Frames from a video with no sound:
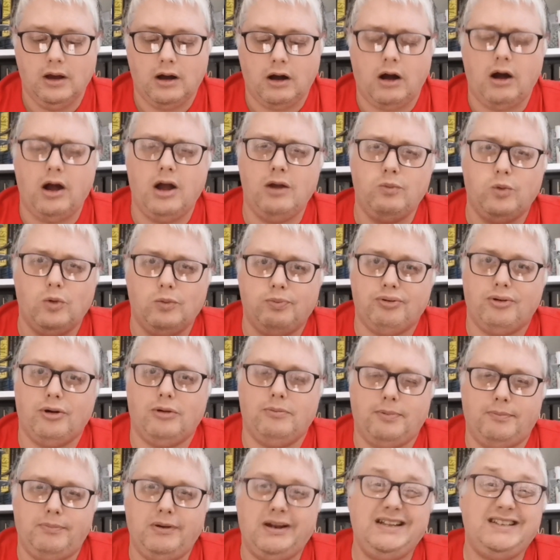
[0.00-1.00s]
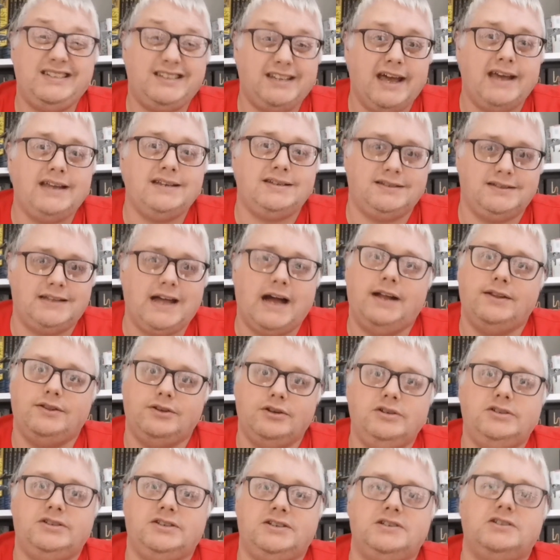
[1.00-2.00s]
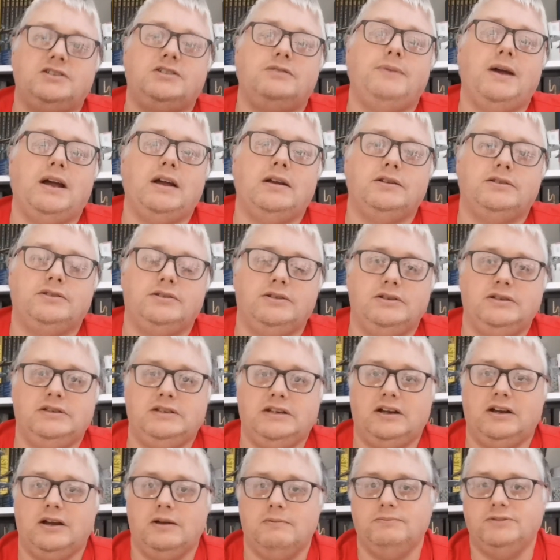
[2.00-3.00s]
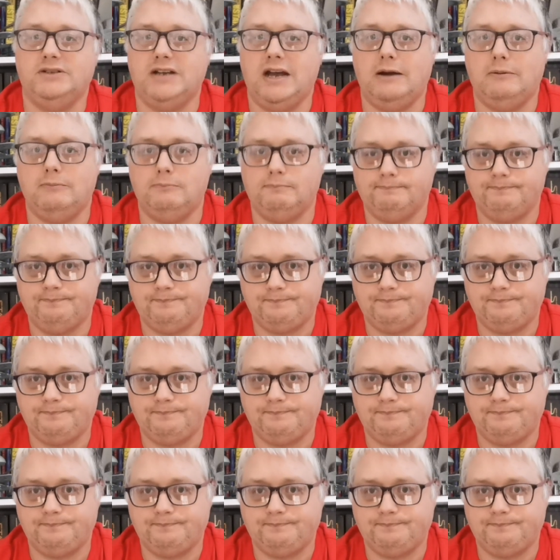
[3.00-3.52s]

I will probably test that new system out as soon as it comes out